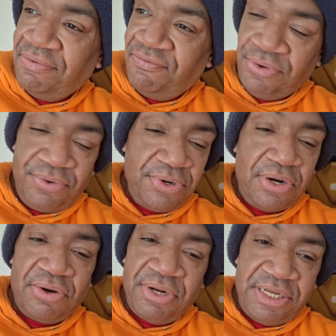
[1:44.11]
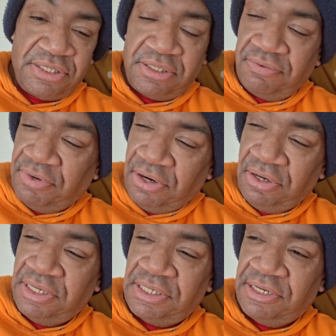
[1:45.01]
Florida, all that stuff.
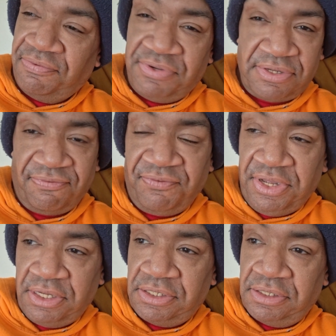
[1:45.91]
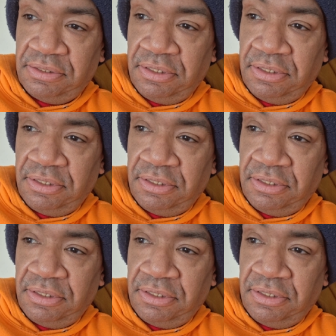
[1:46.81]
All the stuff is a fix.